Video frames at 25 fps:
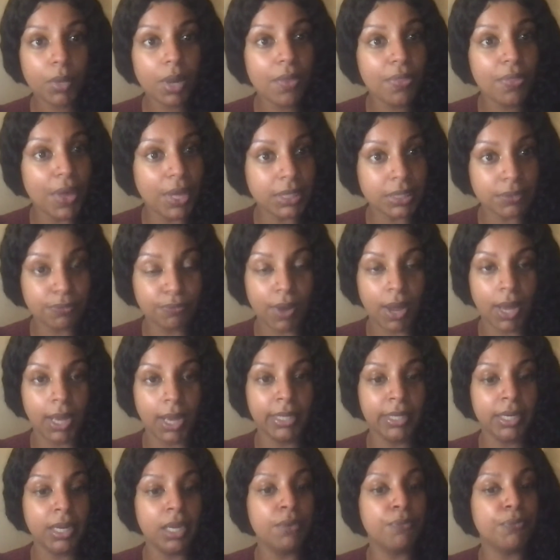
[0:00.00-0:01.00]
that's
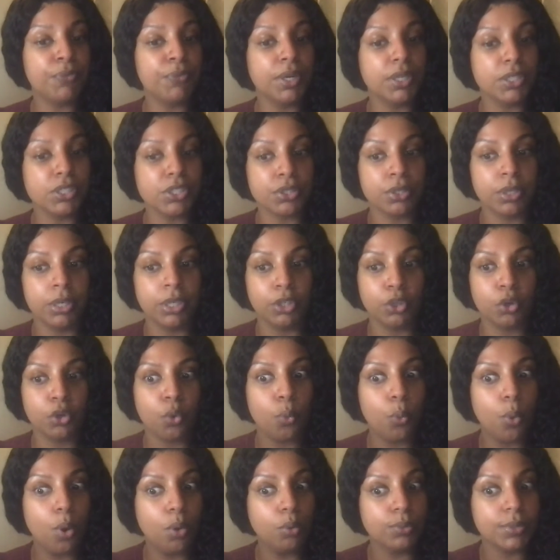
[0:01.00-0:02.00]
fine. If there are certain
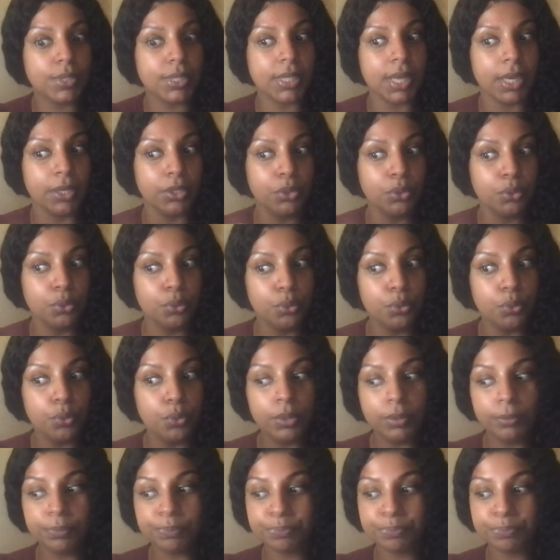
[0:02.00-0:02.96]
quotes that you